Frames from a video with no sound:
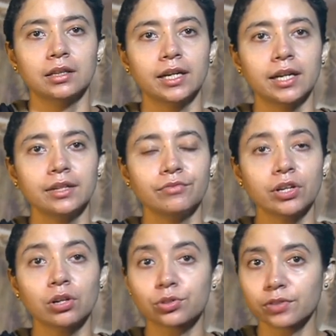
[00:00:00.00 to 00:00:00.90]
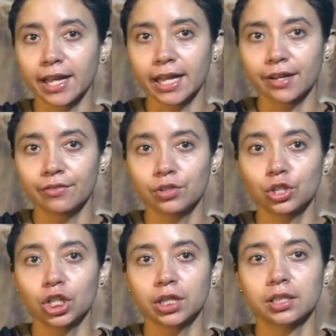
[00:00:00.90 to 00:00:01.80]
Then we also have
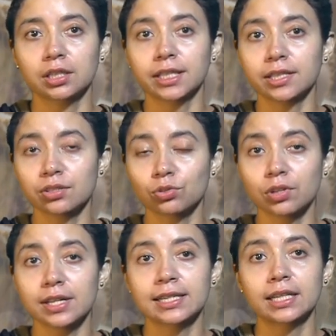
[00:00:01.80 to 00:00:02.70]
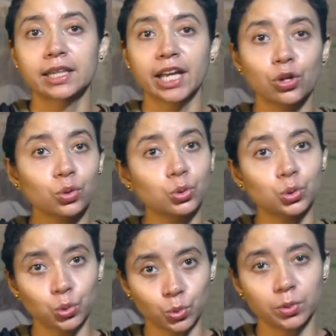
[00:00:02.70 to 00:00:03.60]
uh, that is known as
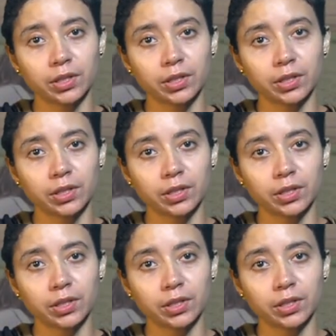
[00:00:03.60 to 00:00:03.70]
Therukuttu.